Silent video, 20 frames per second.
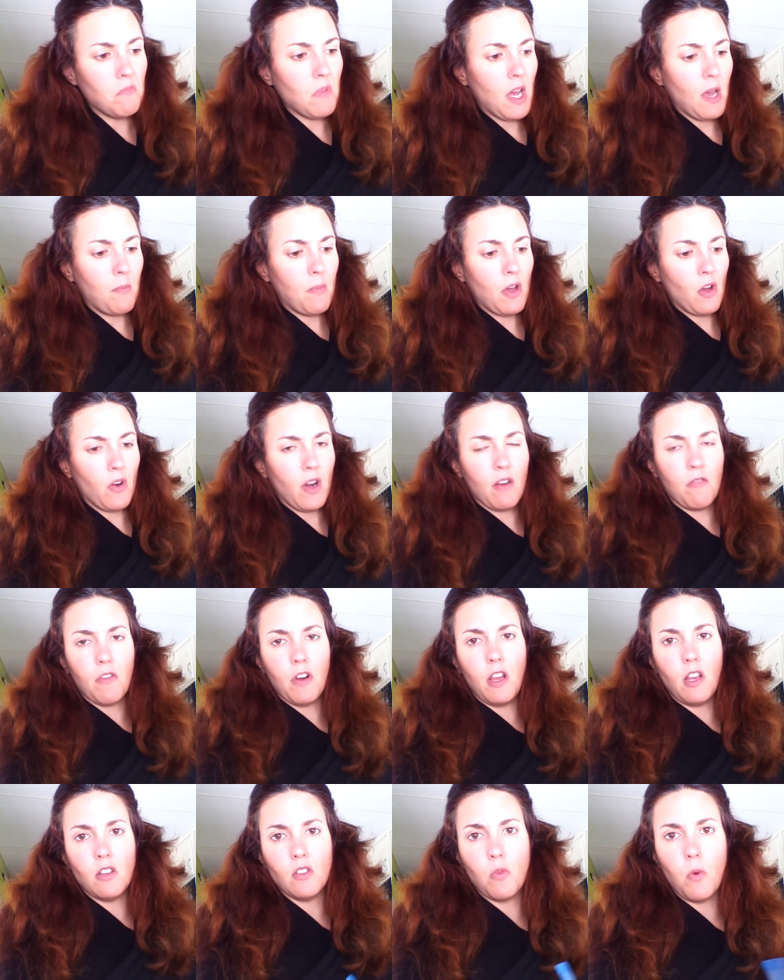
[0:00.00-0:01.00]
about
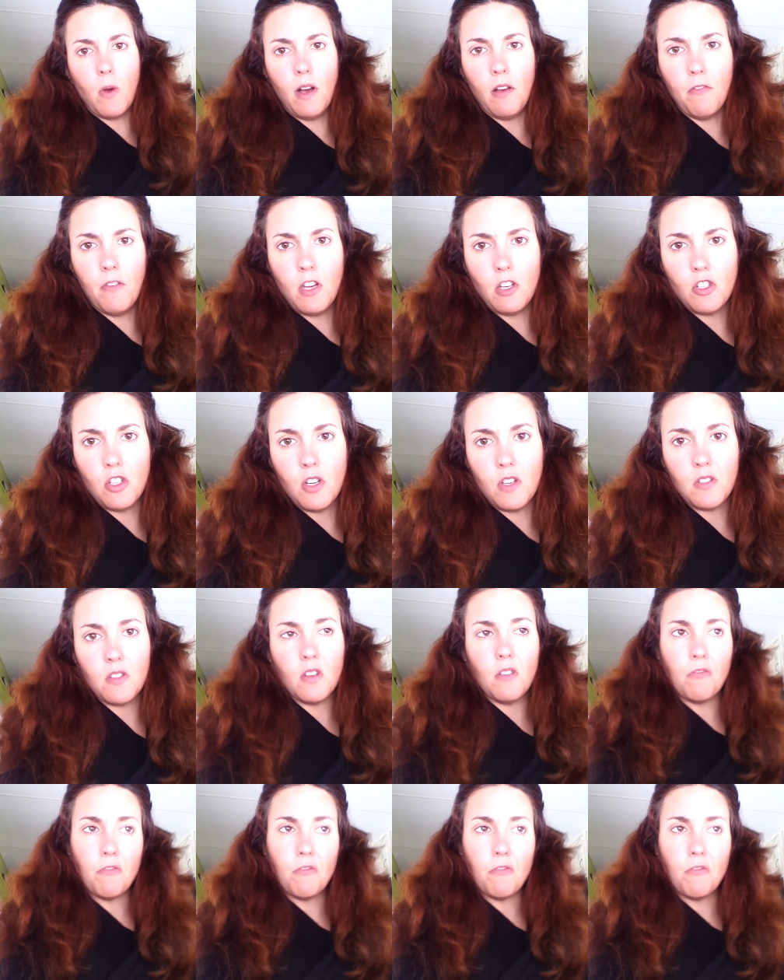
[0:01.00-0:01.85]
every 12 inches